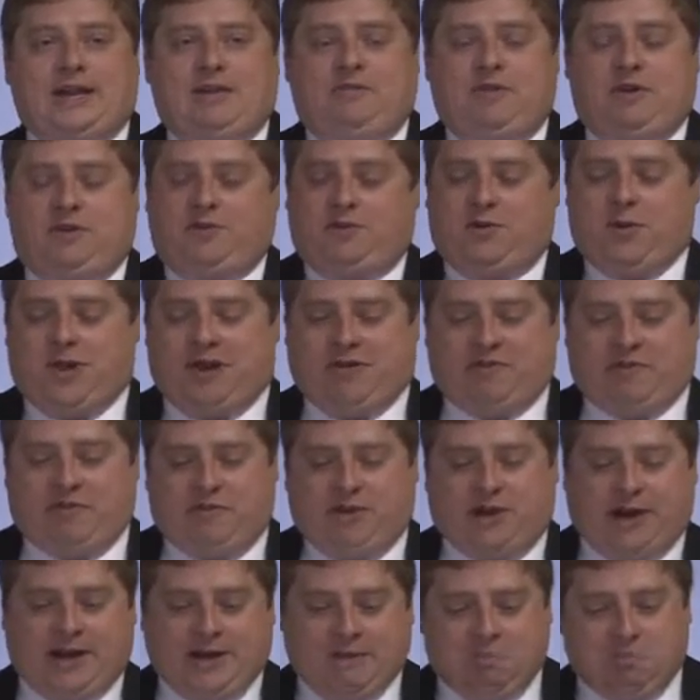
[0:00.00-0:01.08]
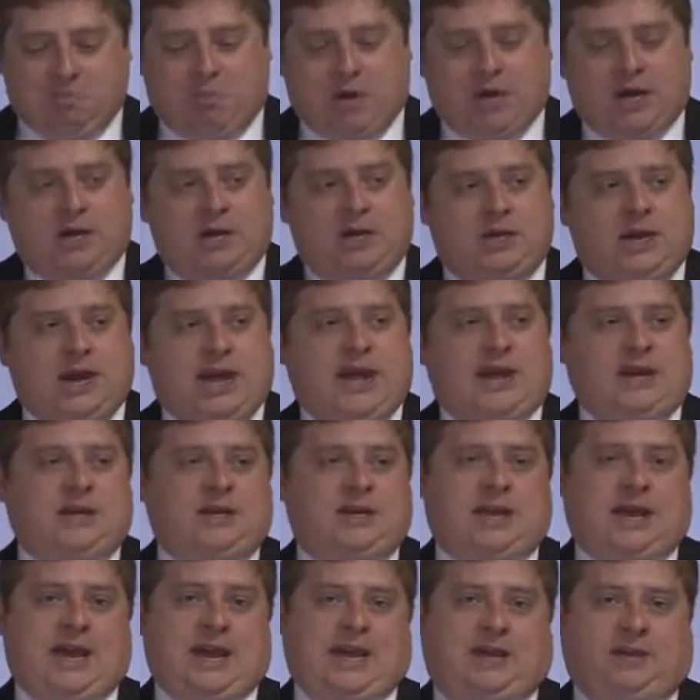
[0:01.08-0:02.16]
even if you have a very
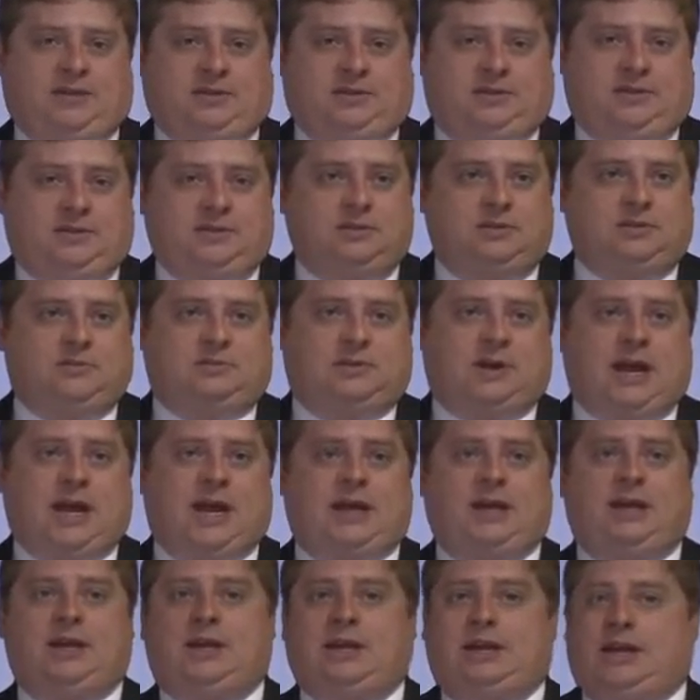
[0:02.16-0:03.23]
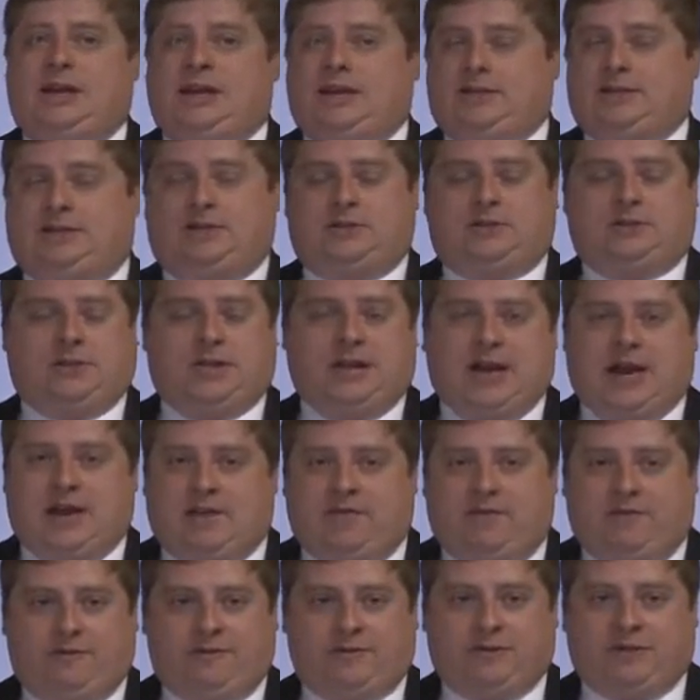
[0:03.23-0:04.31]
mundane case, right? It's just kind
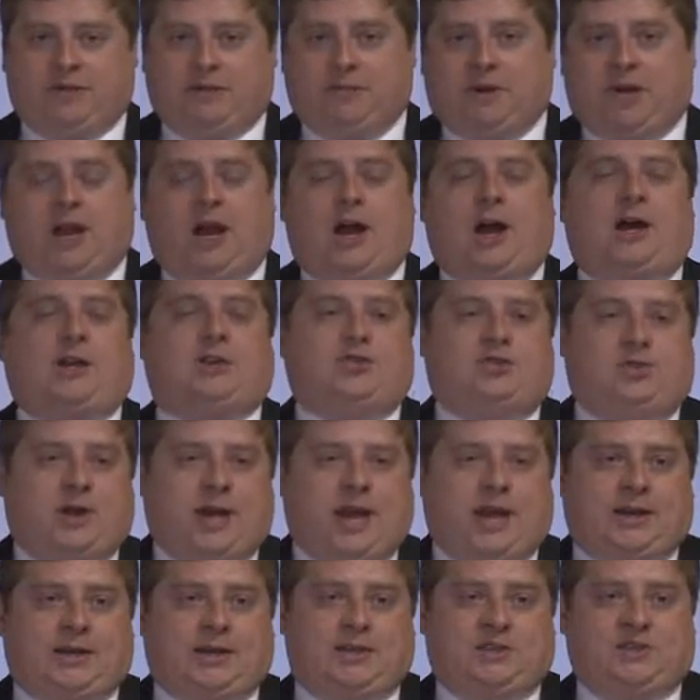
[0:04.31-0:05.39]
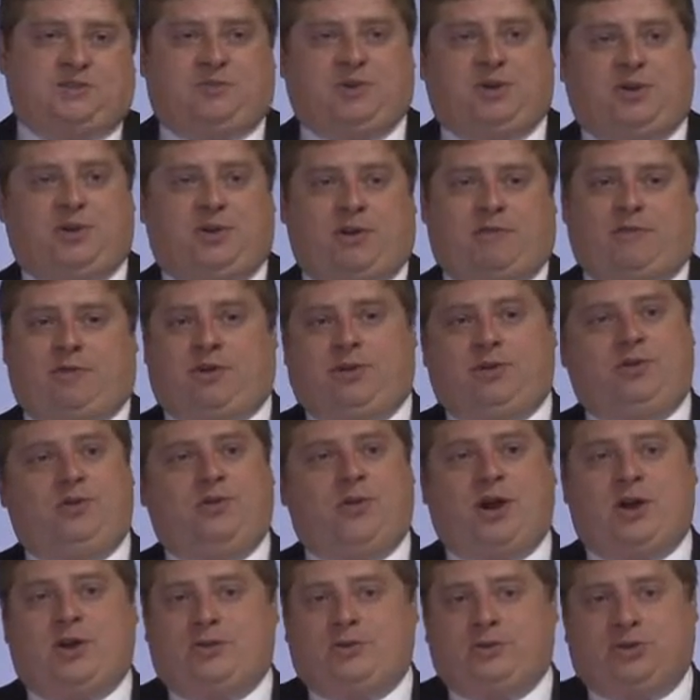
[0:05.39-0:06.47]
of some contract dispute over
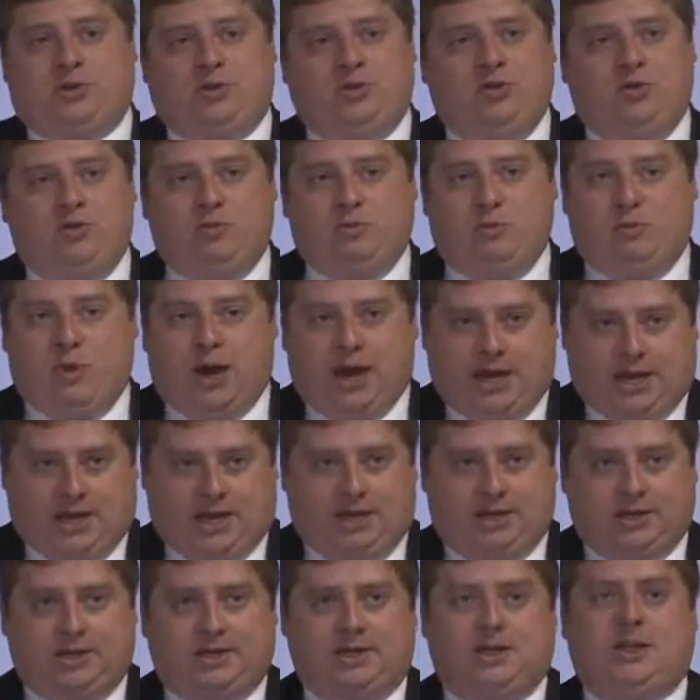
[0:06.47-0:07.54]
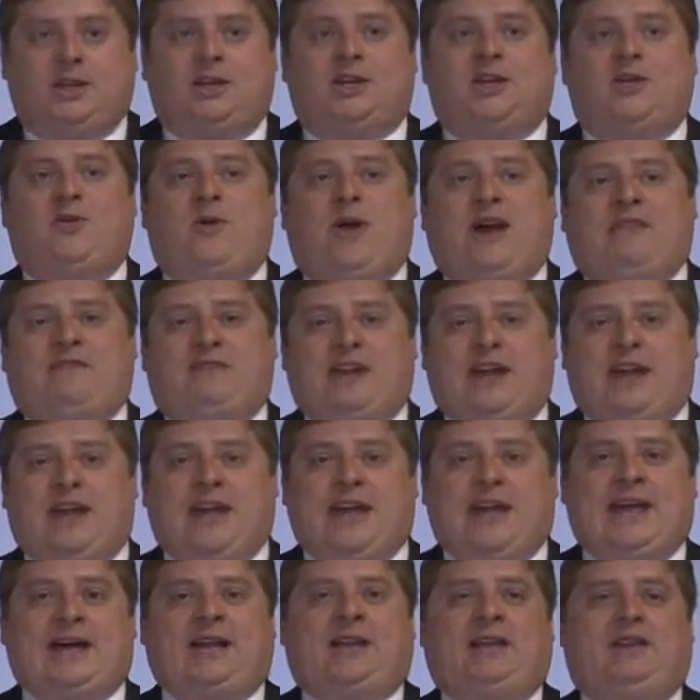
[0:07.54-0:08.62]
who owes who money. You have to
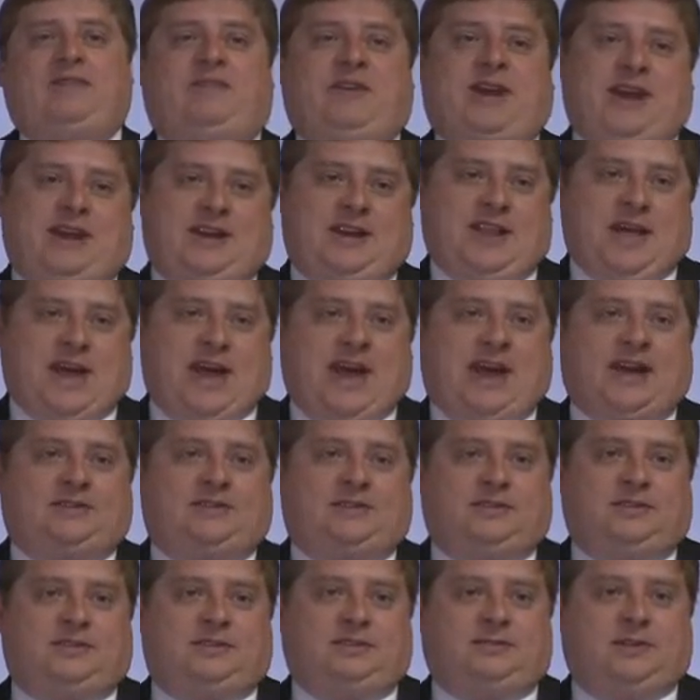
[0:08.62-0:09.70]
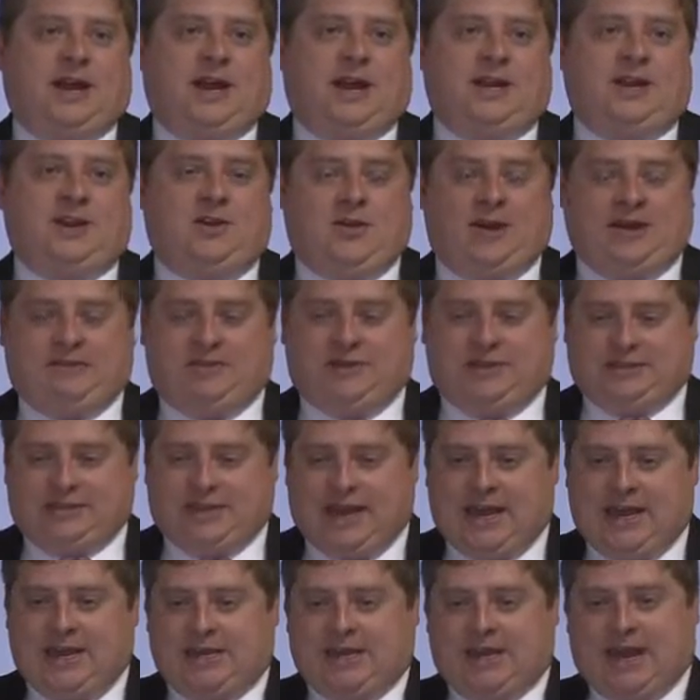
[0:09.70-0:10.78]
elevate that, right? You have to
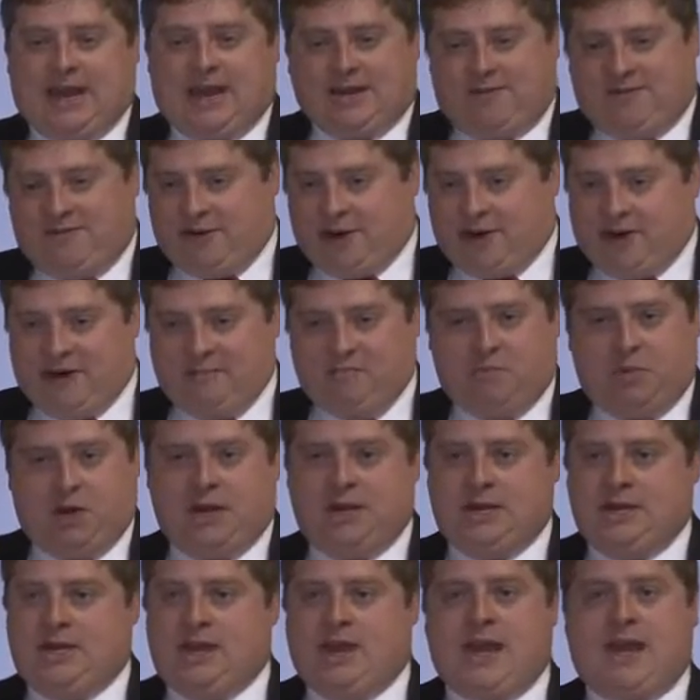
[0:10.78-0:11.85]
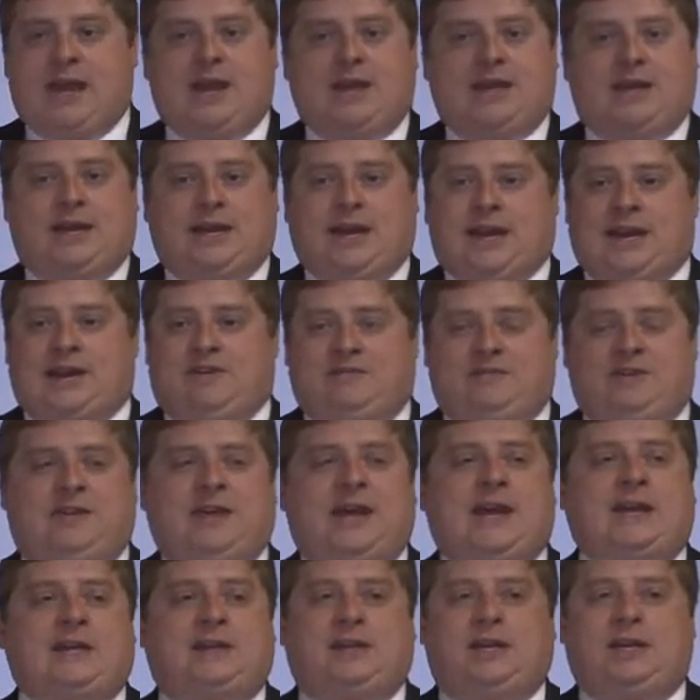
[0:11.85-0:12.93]
take that very mundane kind of
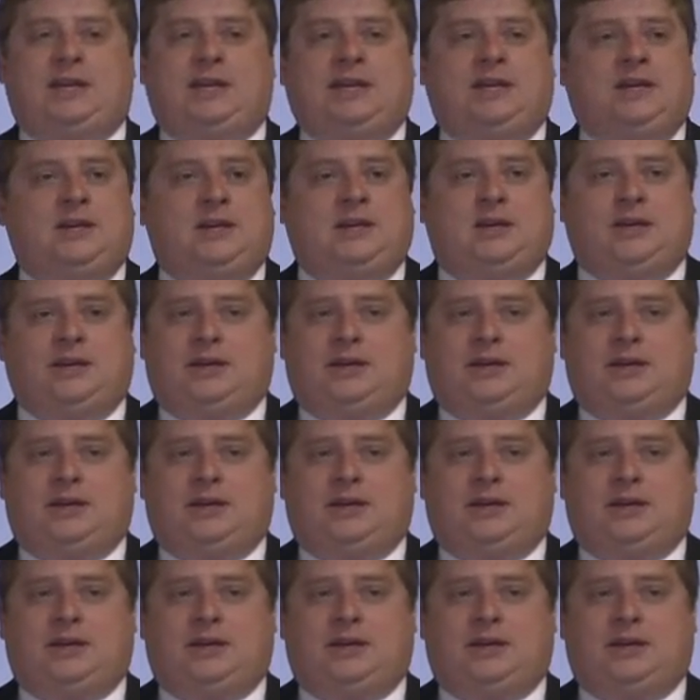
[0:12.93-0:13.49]
daily